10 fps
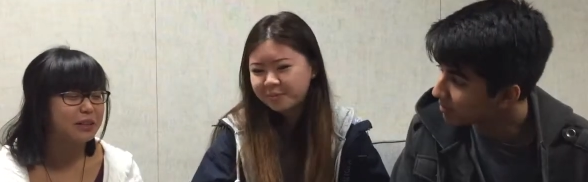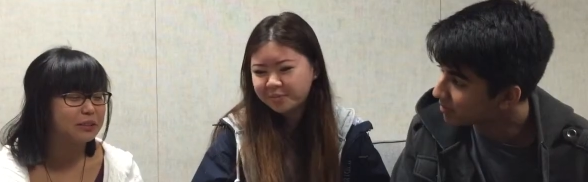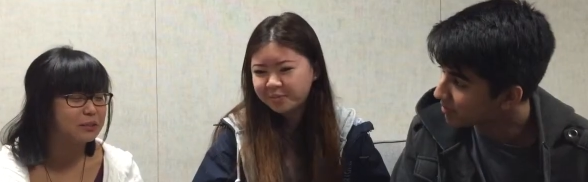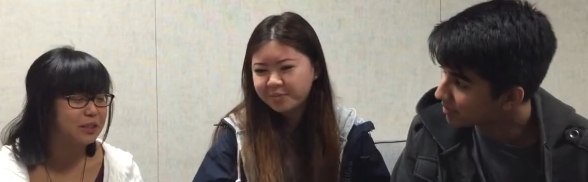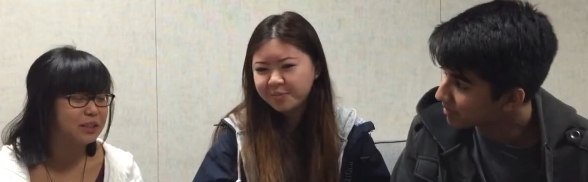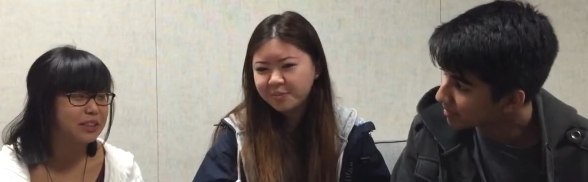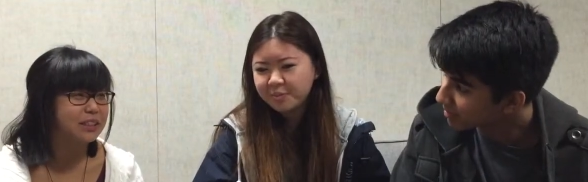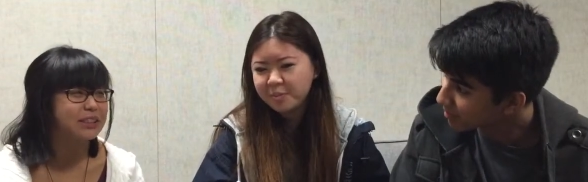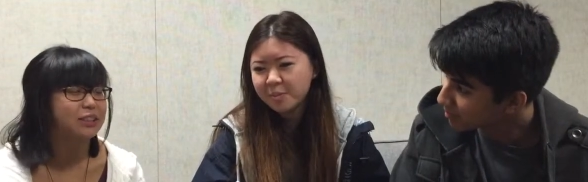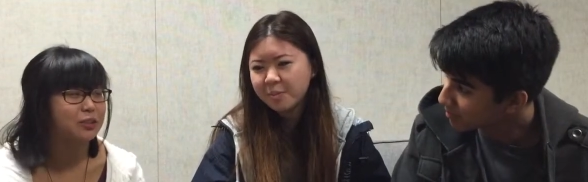Speaker 1: I was
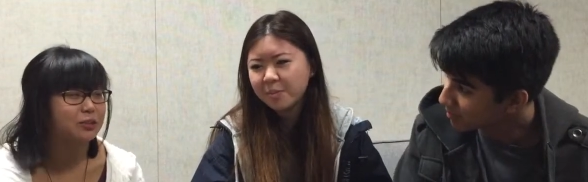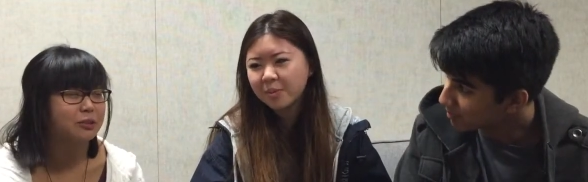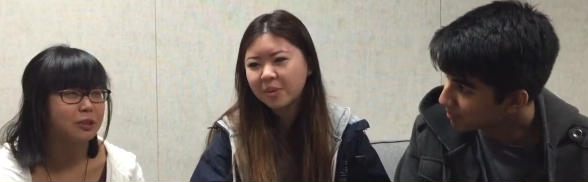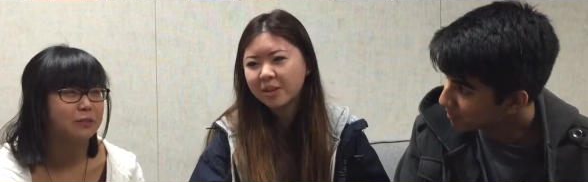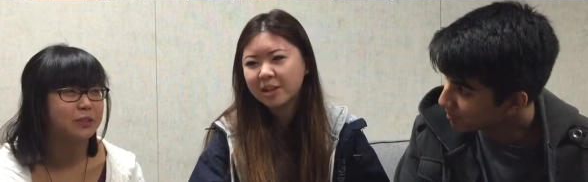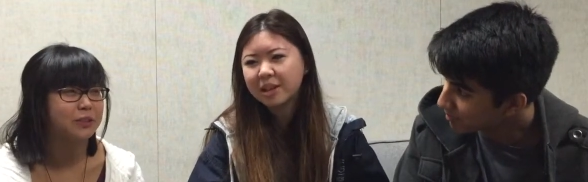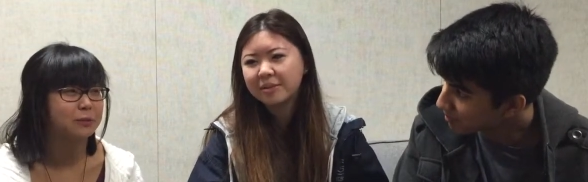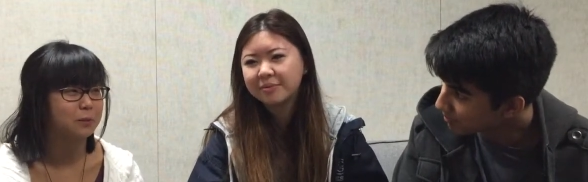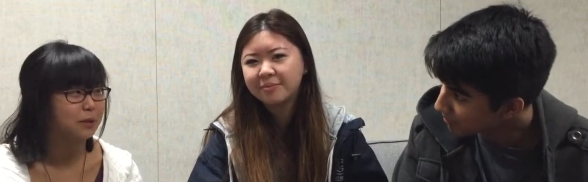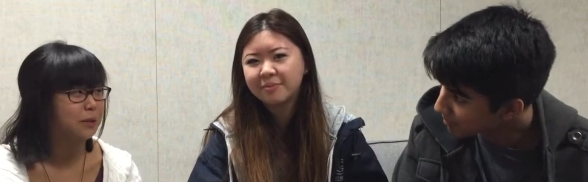watching Donald Glover's
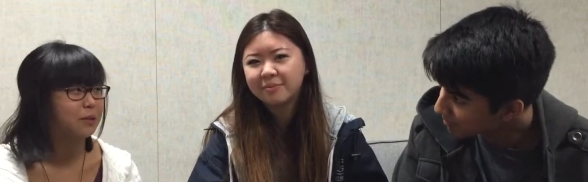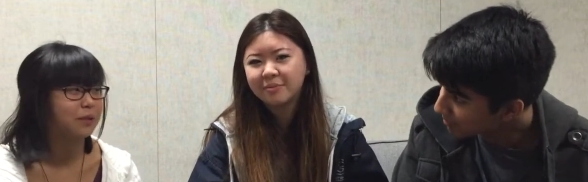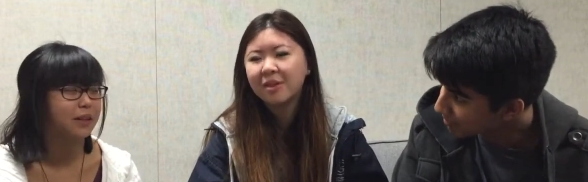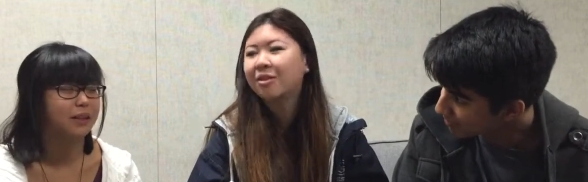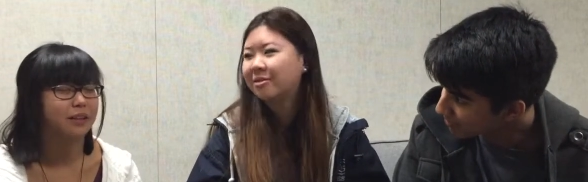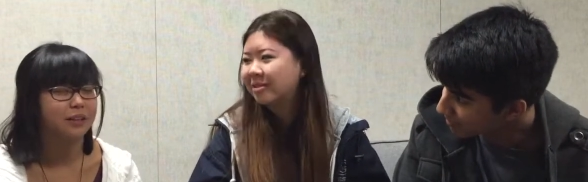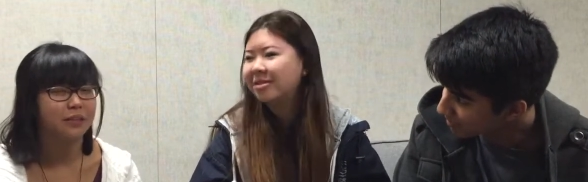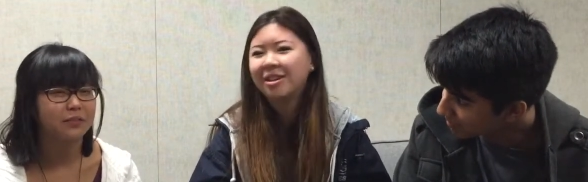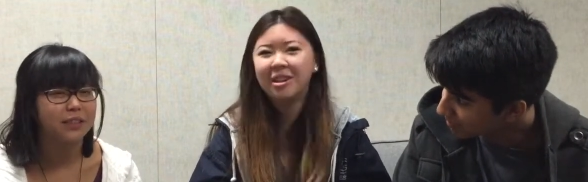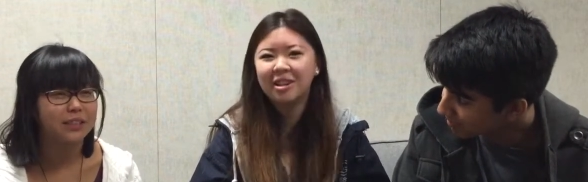Weirdo, like, um, on oh,
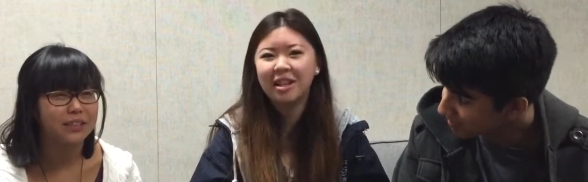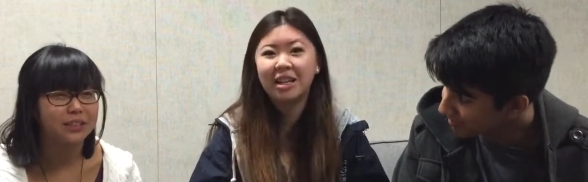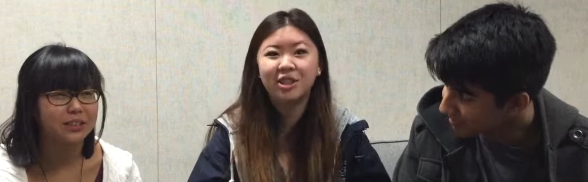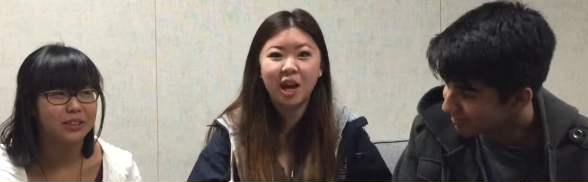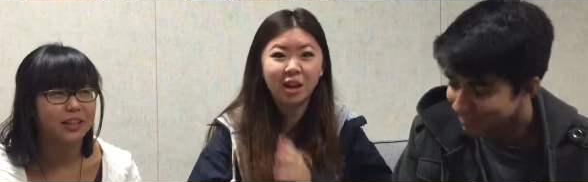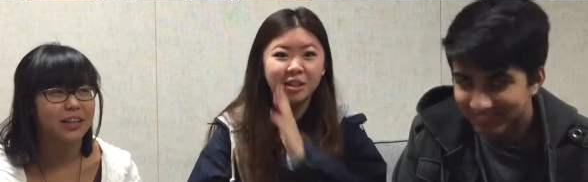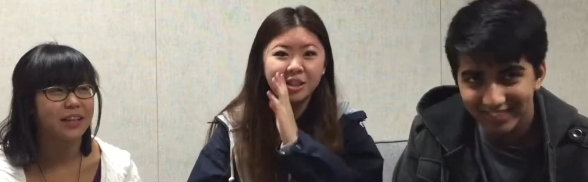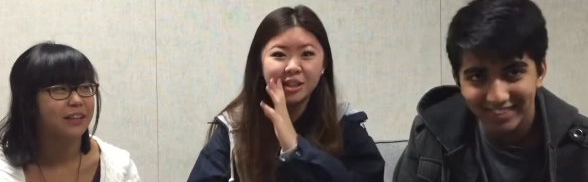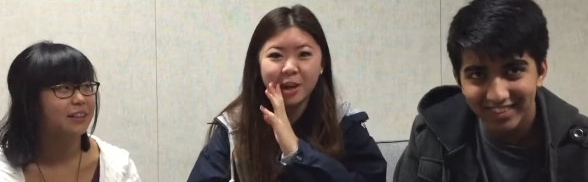Netflix yesterday.